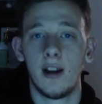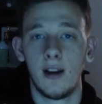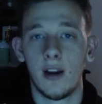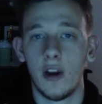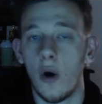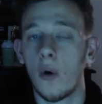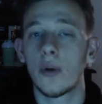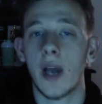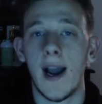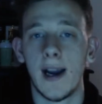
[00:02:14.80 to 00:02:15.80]
an
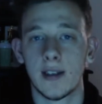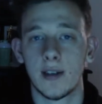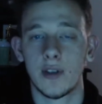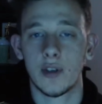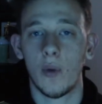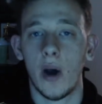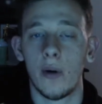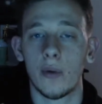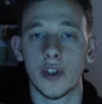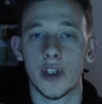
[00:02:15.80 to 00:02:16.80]
older actor as
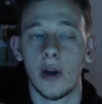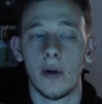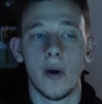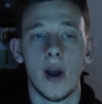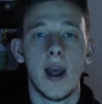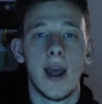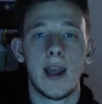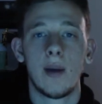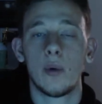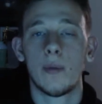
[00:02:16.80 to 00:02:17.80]
well, so
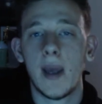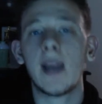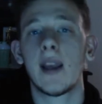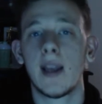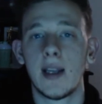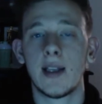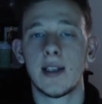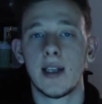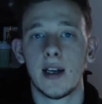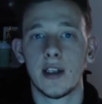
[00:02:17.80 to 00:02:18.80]
it would make it
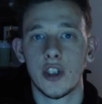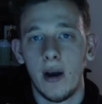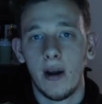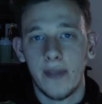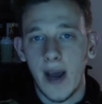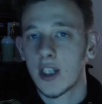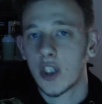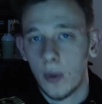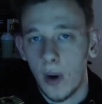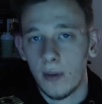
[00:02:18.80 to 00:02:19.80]
easier, but
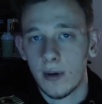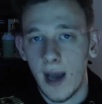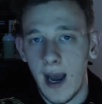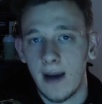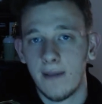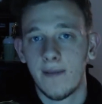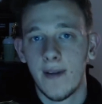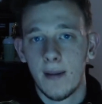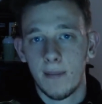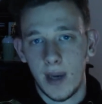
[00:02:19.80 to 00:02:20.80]
that's who I would have
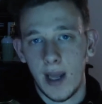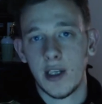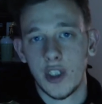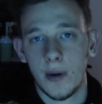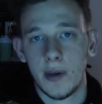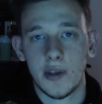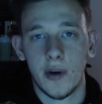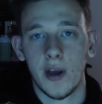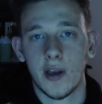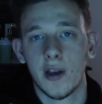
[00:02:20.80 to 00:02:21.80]
playing Joe
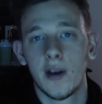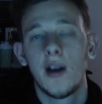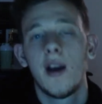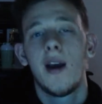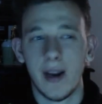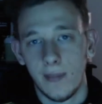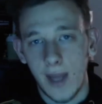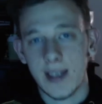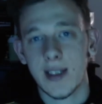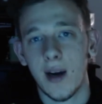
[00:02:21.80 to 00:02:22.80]
Exotic.
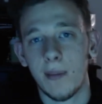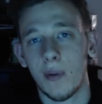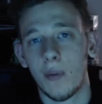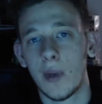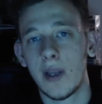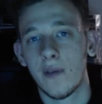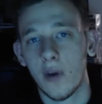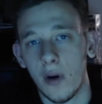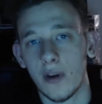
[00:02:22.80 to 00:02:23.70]
Next up, we've